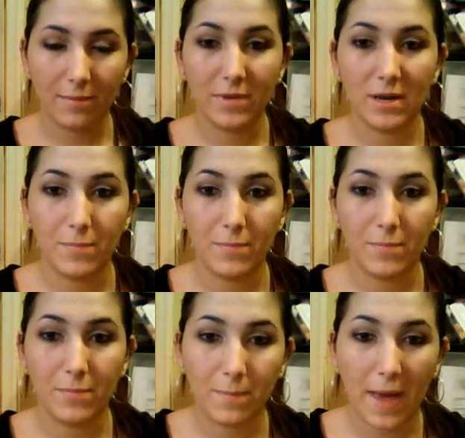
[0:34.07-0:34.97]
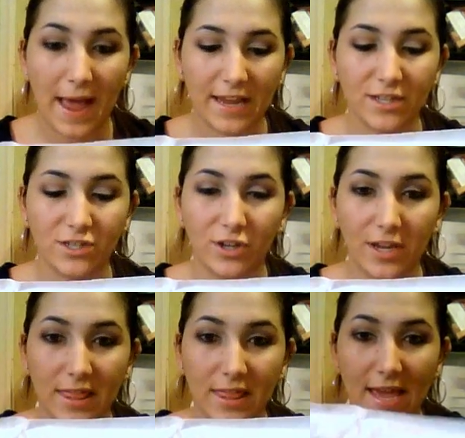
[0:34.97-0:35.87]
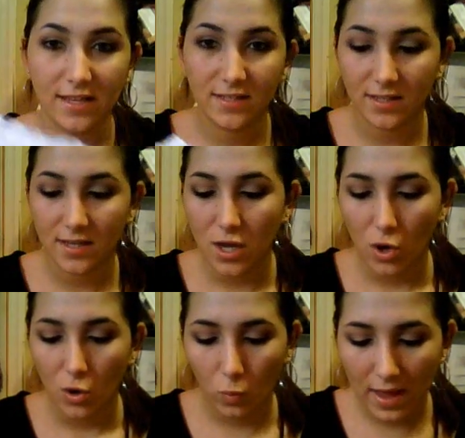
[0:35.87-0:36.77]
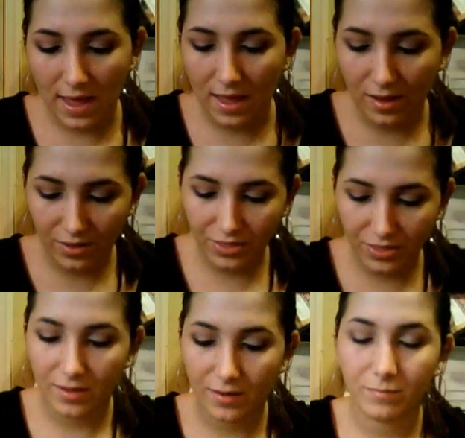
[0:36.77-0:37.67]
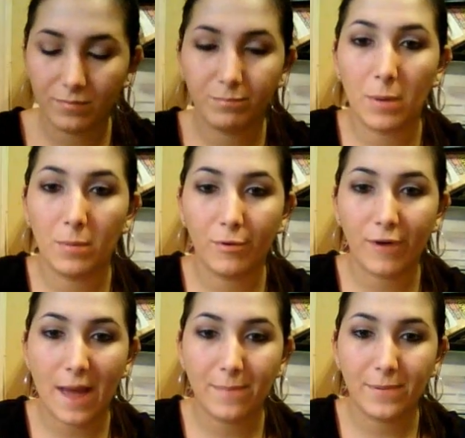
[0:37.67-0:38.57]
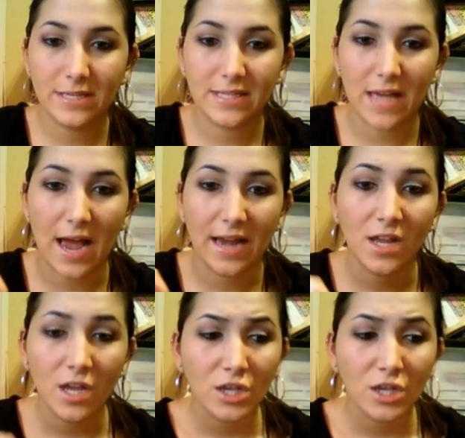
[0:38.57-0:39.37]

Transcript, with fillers: came in a big package like this with bubble wrap inside.